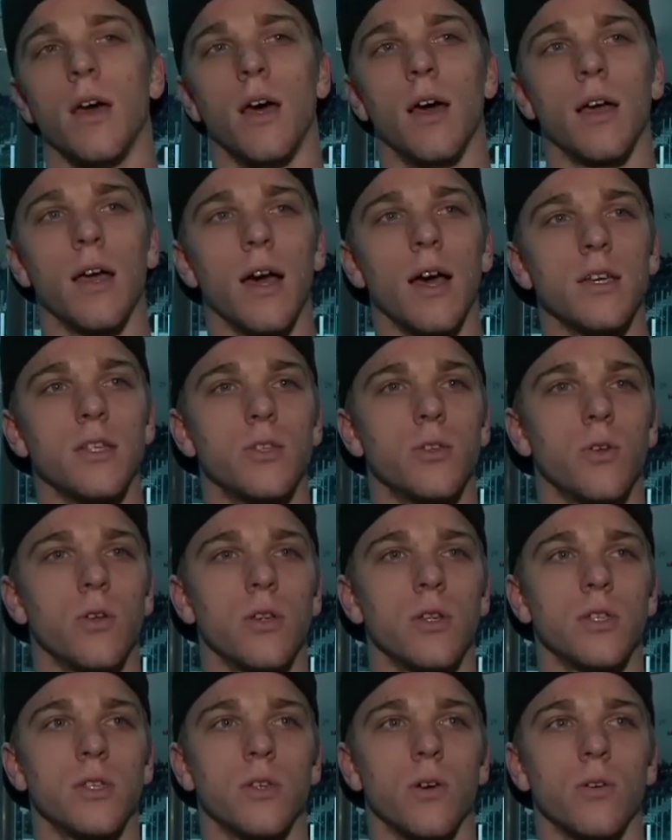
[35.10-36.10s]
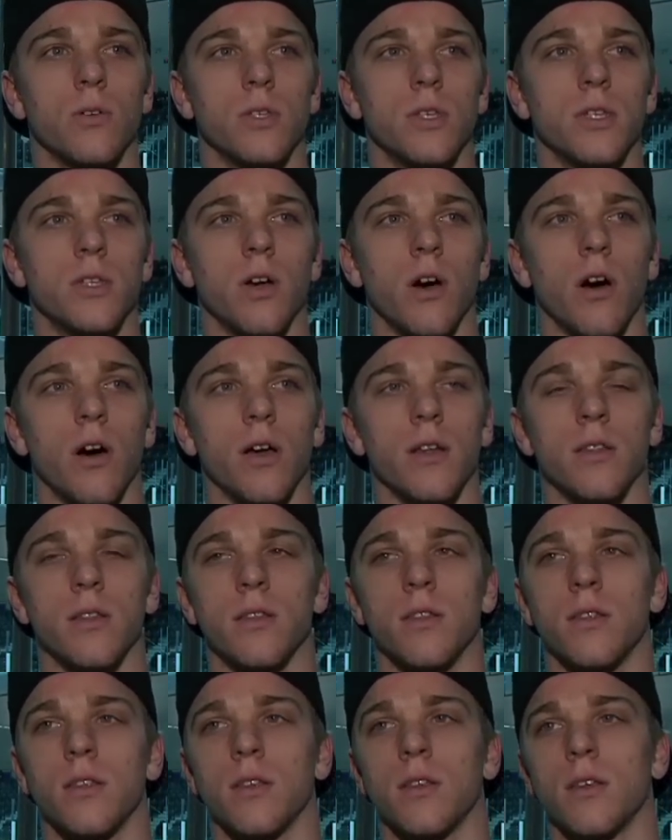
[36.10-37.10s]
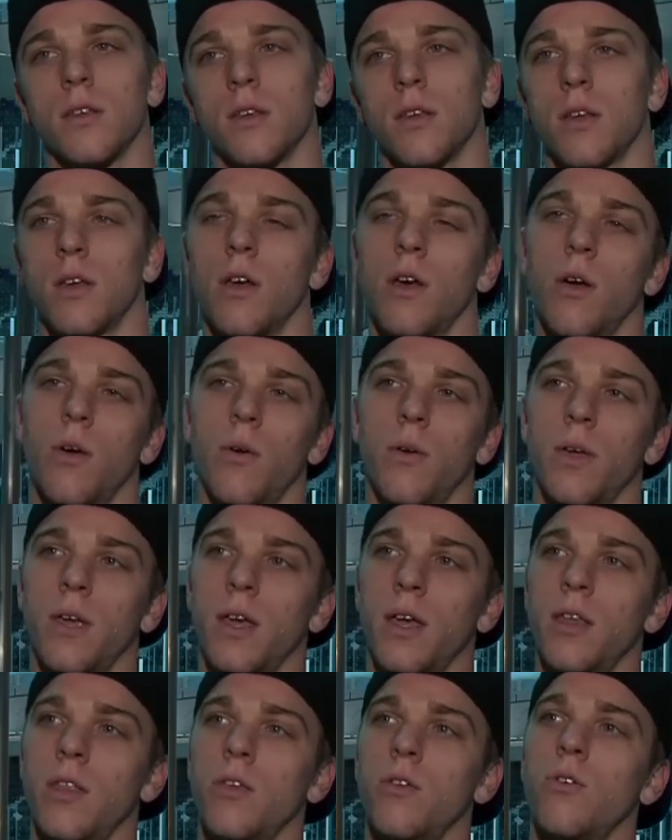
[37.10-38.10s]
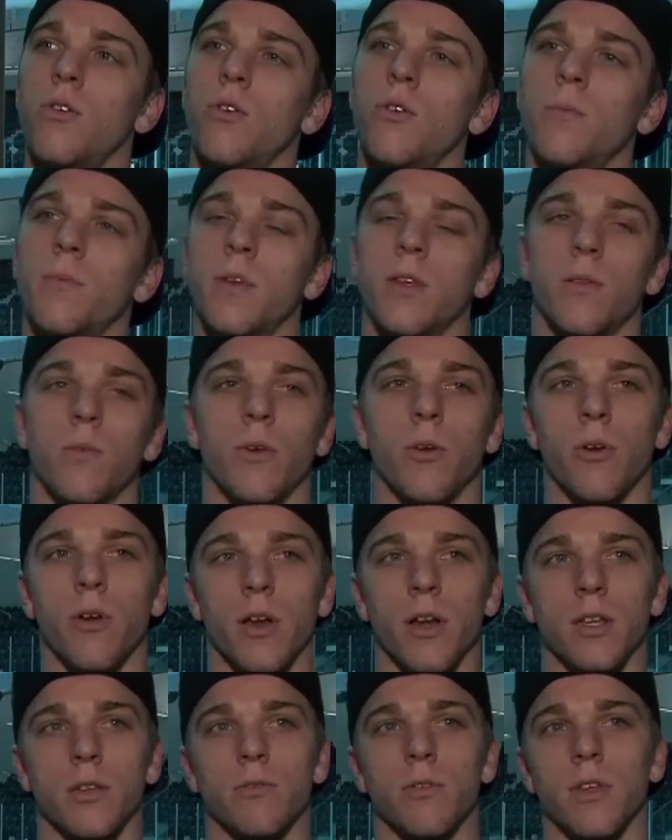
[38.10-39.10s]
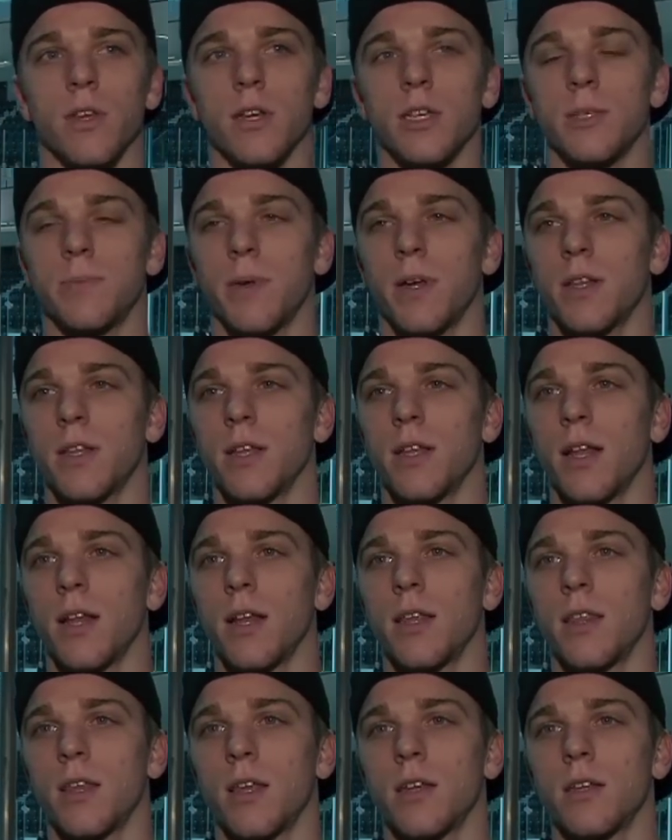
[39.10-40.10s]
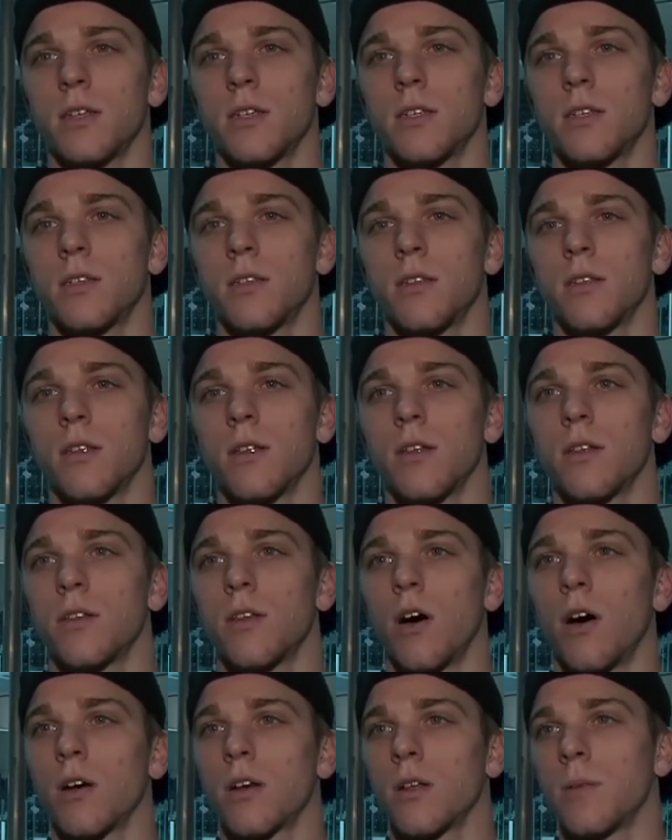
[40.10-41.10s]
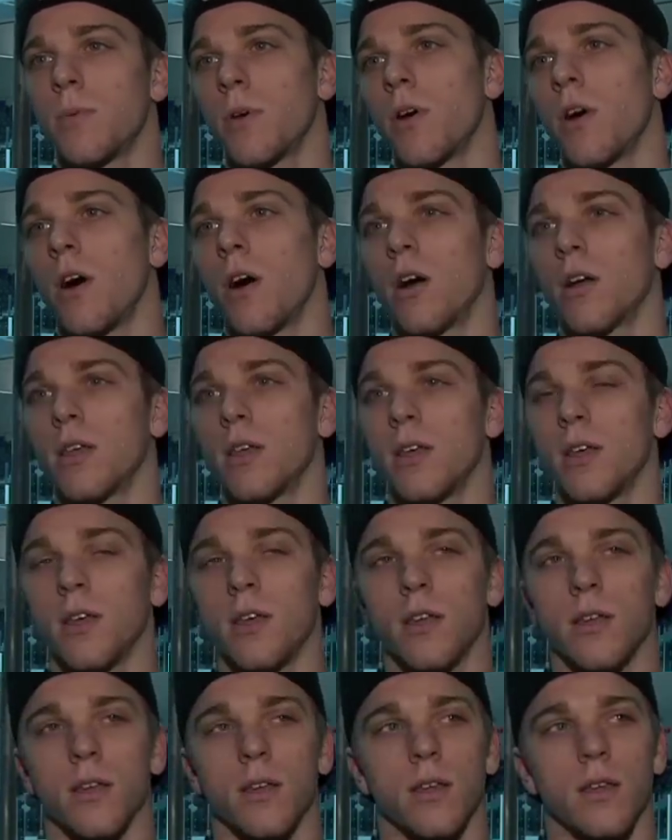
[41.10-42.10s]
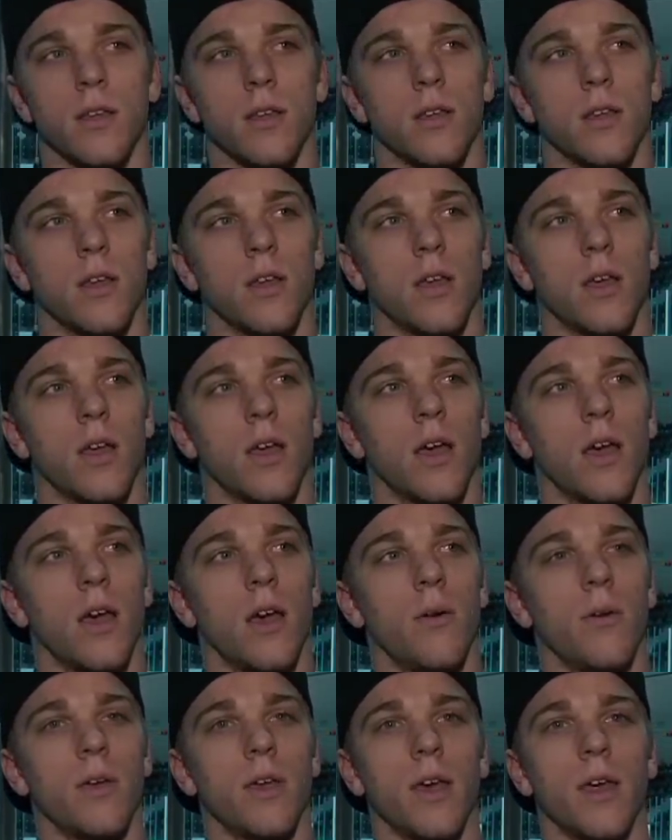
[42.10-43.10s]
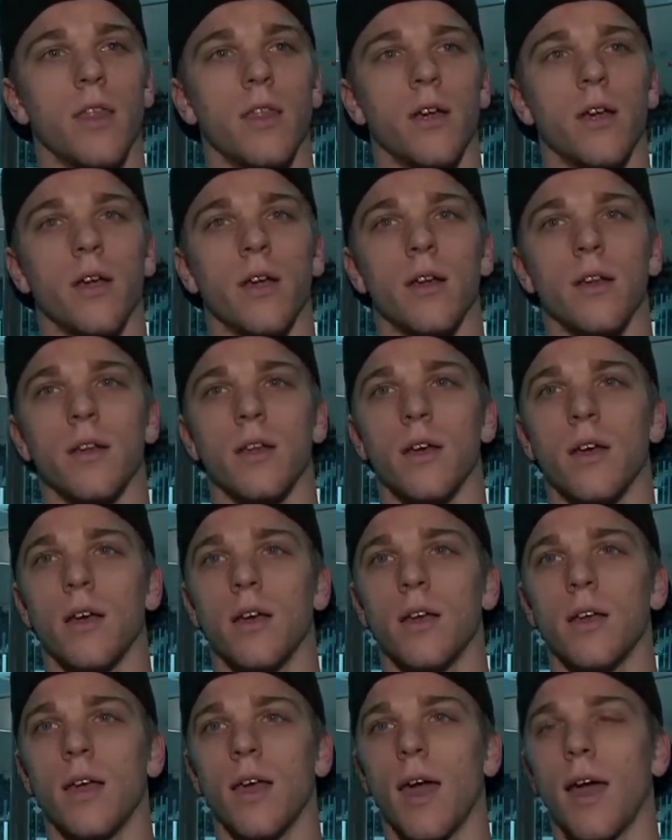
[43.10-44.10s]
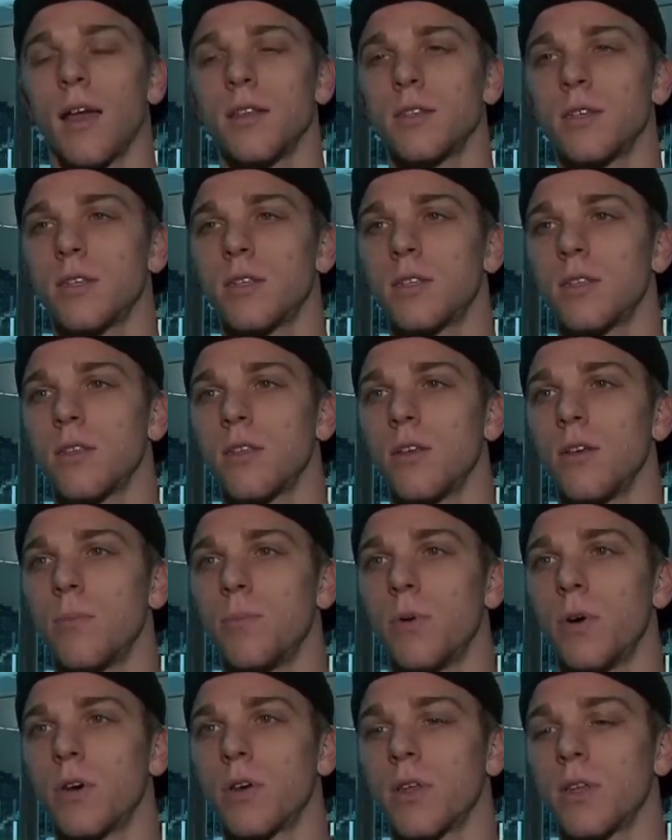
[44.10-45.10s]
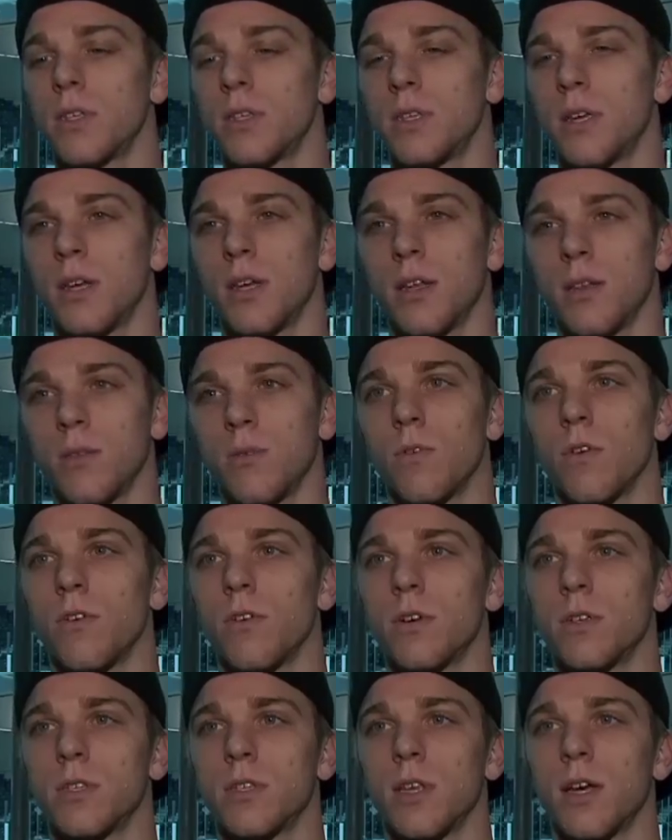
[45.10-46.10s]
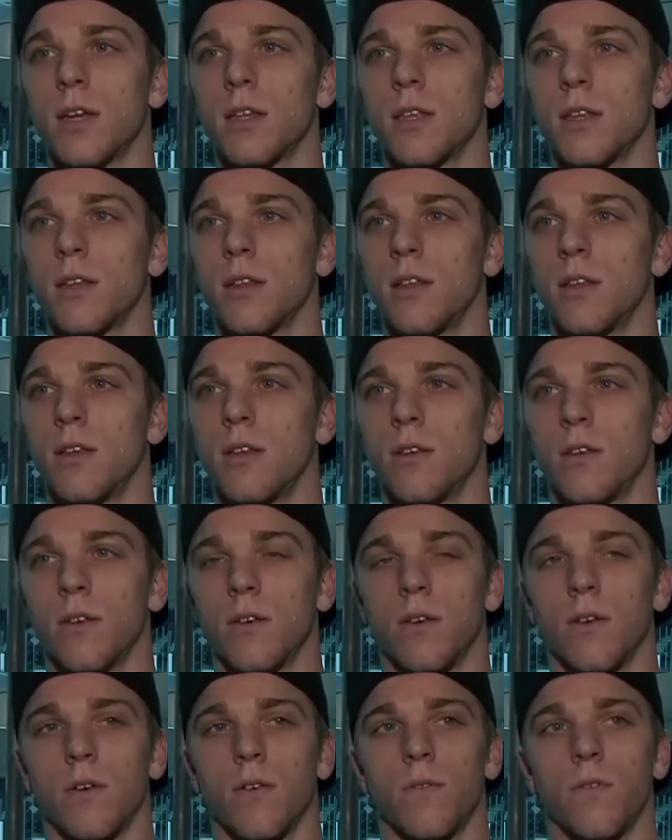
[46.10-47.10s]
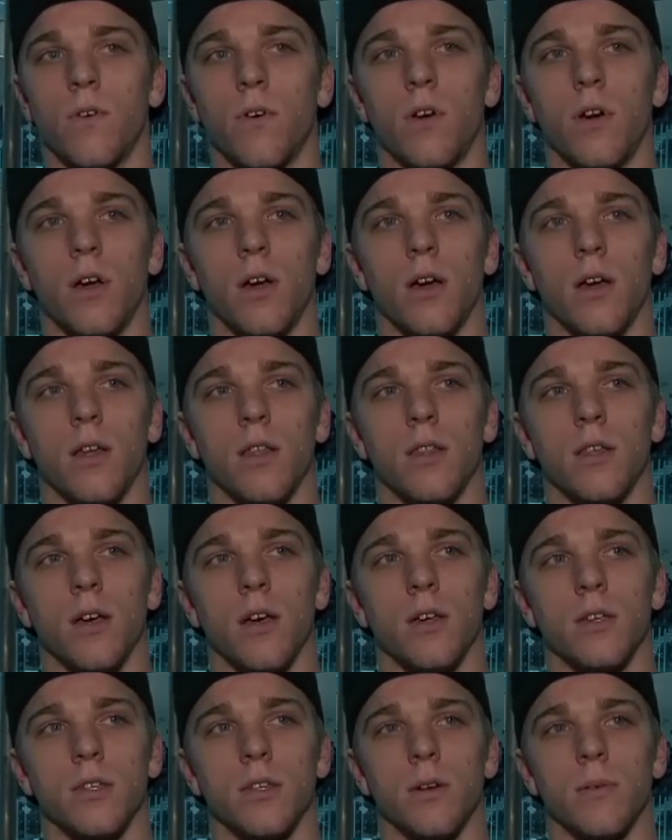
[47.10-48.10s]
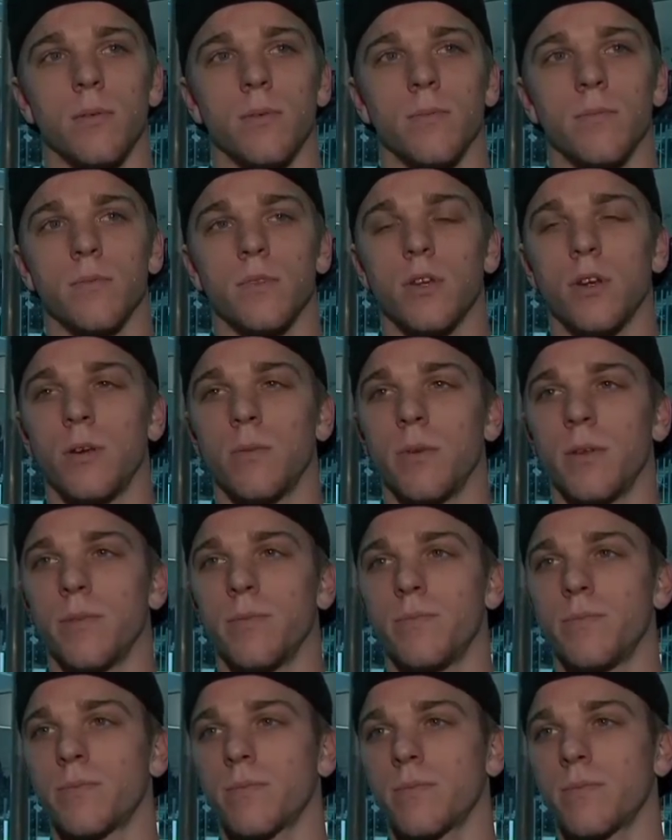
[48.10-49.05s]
The guys told us to go see Todd. We get in the room, and we weren't really expecting anything, just talking about hockey. And we get there, and he hands us a little booklet saying we were selected for the All-Star tournament.